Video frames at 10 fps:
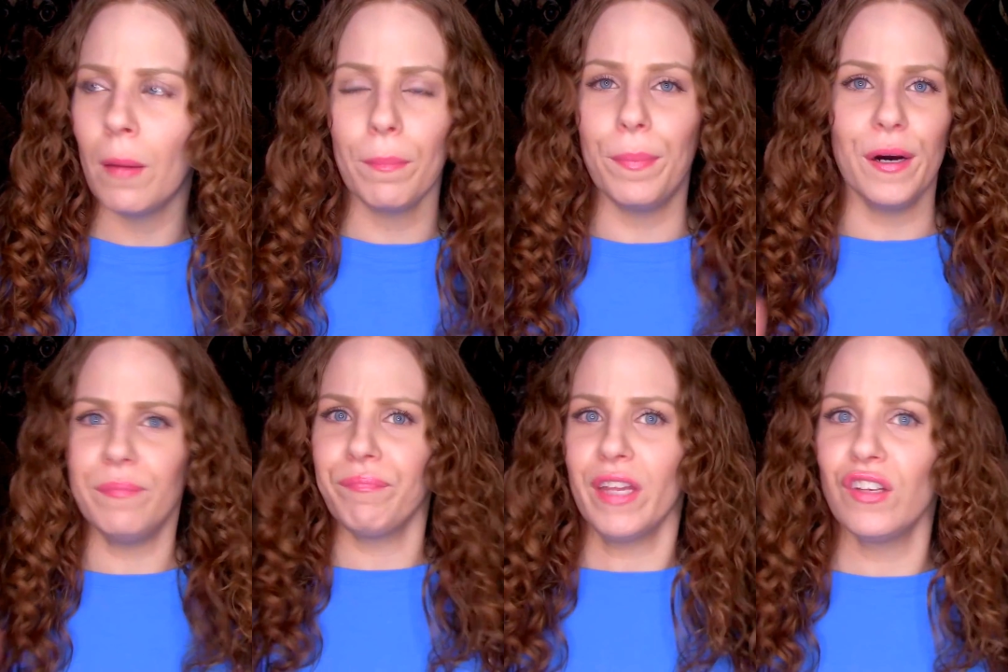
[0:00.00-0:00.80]

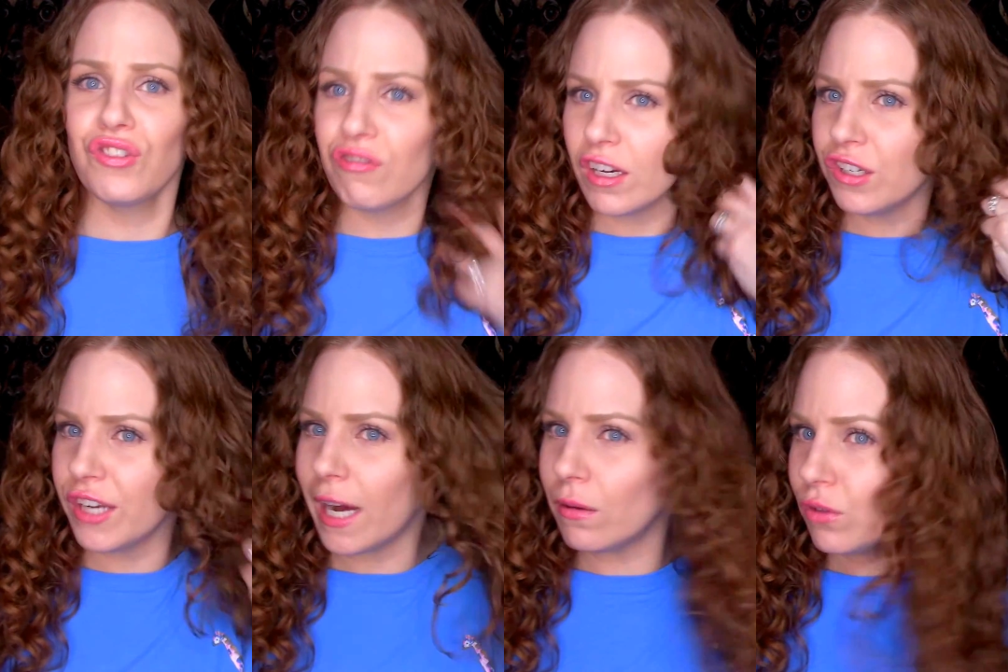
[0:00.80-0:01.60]
But it scrunched
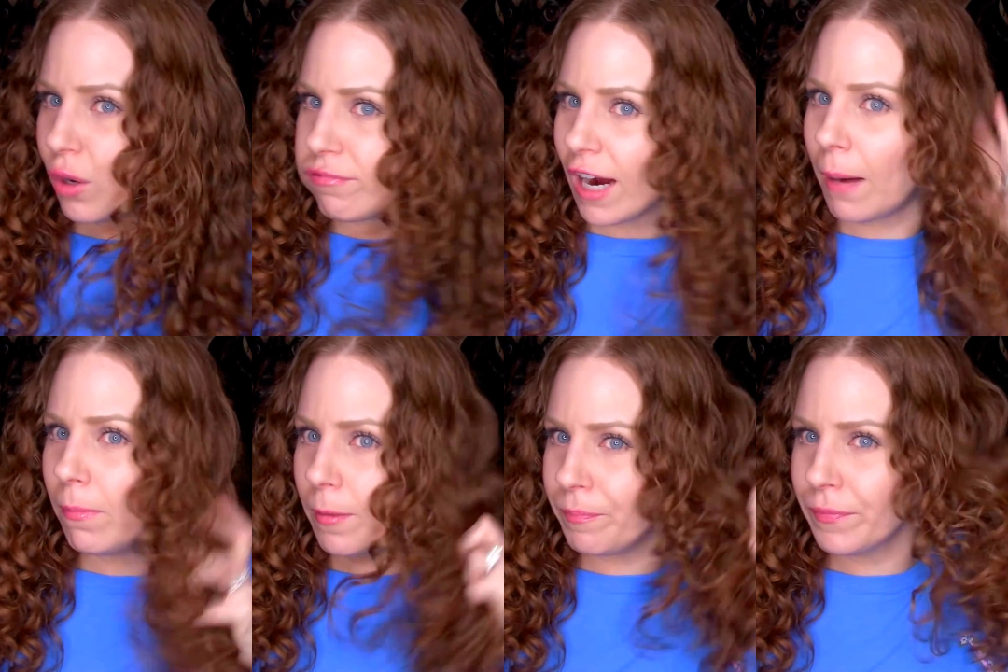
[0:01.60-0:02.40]
out, no
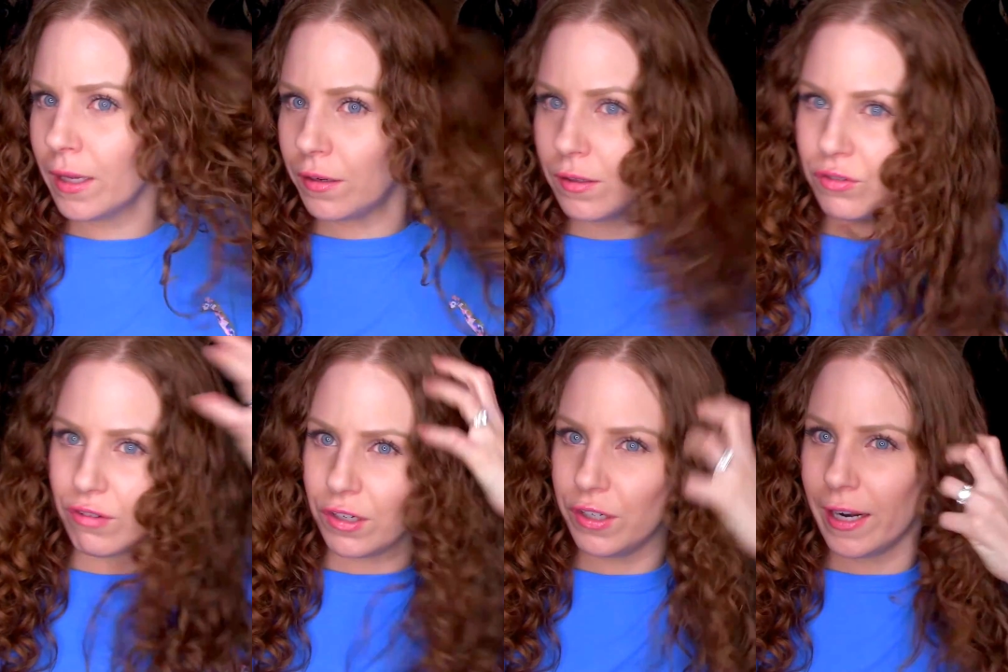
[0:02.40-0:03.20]
problem. I just
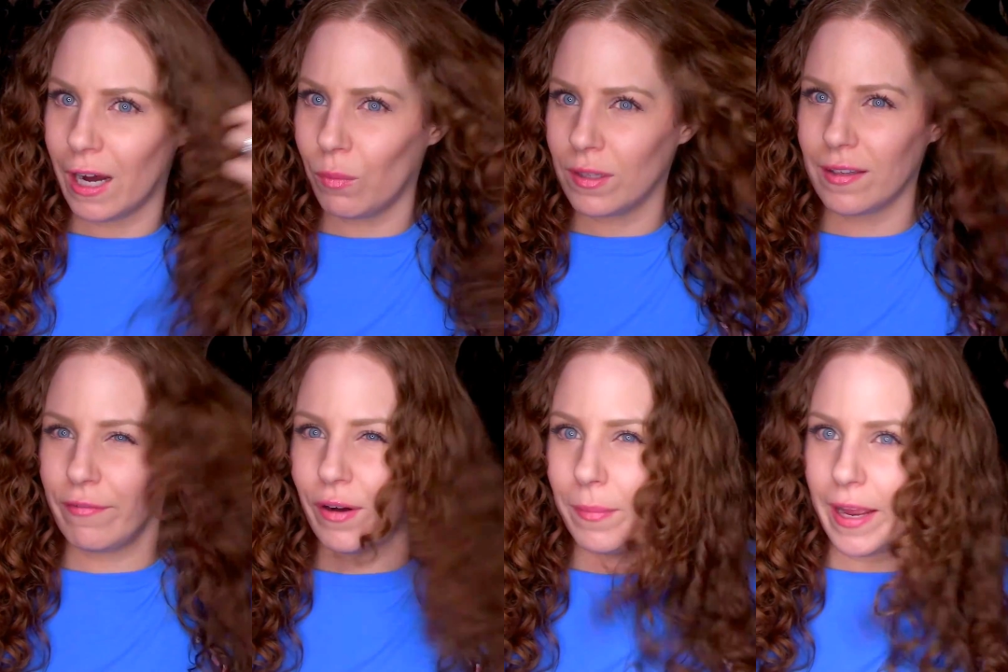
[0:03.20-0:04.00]
scrunched it out once I
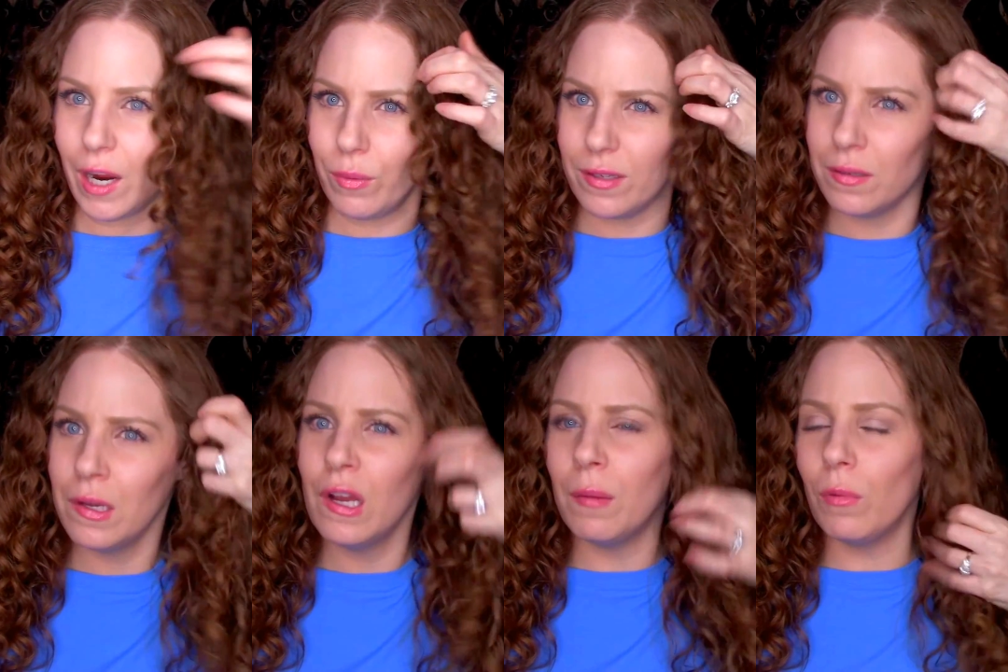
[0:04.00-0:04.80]
felt my hair was
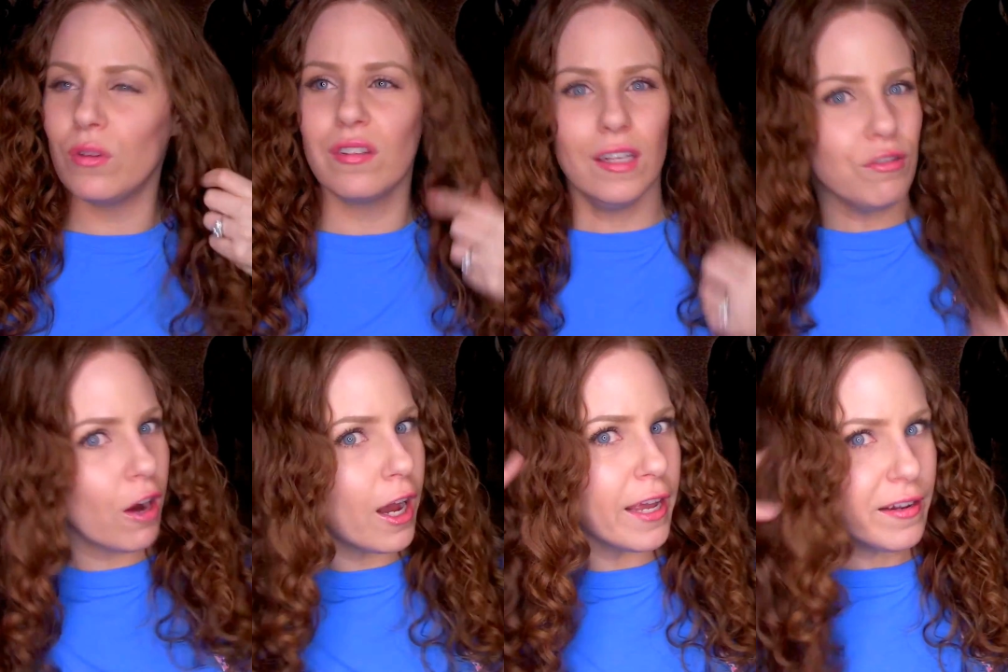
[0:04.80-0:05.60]
mostly
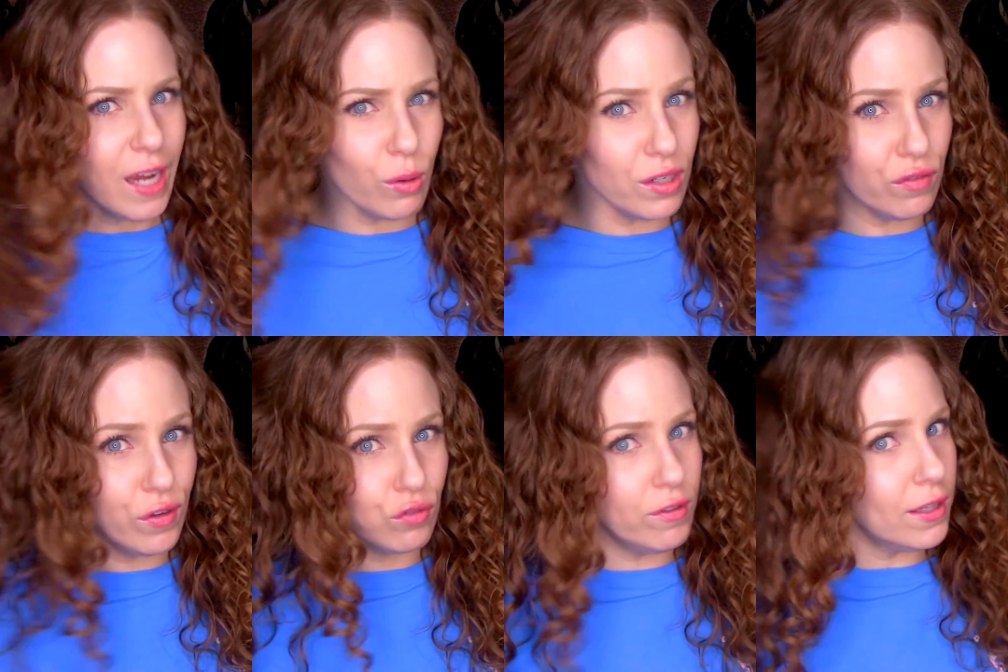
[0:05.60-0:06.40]
dry, and now it just
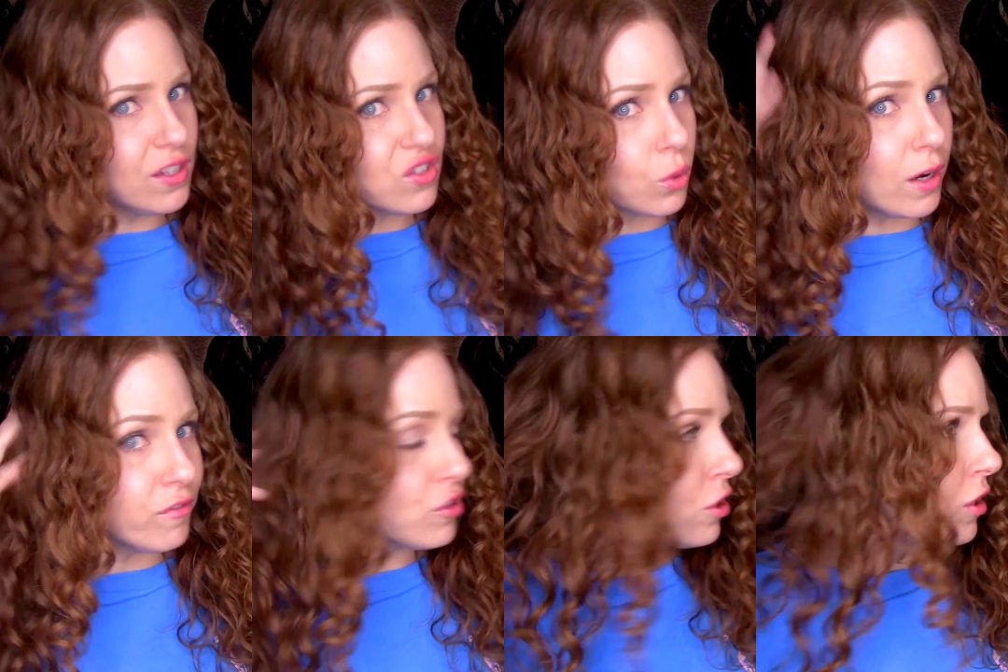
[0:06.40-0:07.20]
feels really
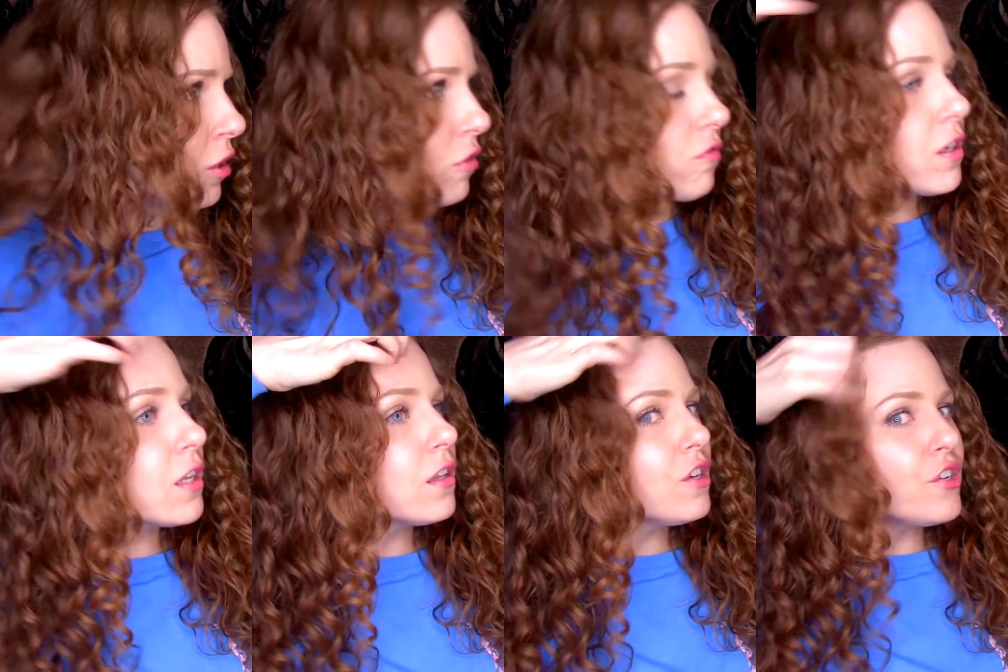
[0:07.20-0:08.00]
soft,
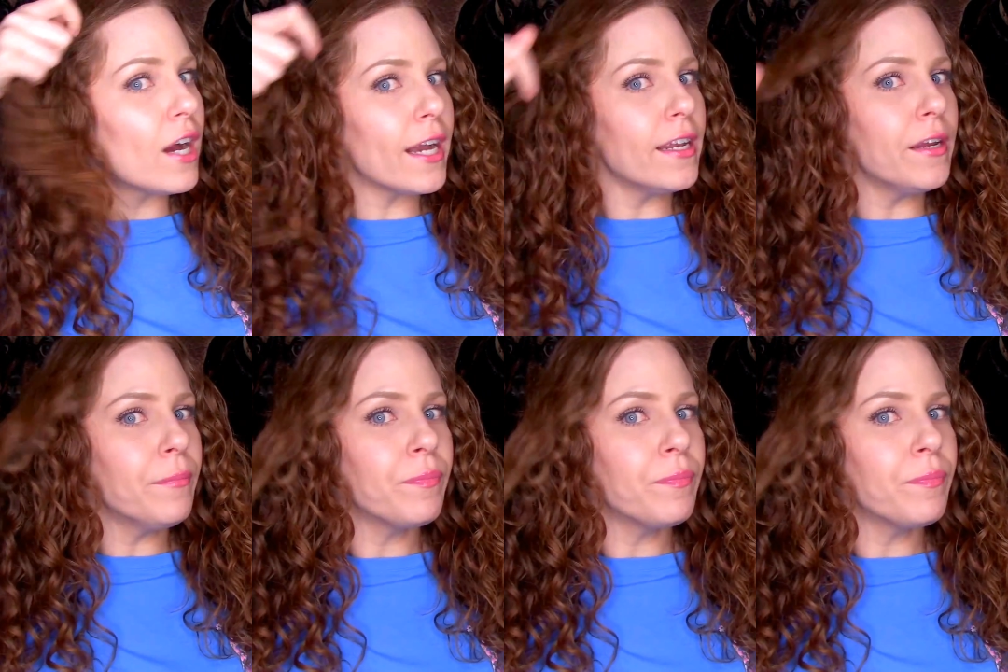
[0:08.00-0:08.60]
really shiny.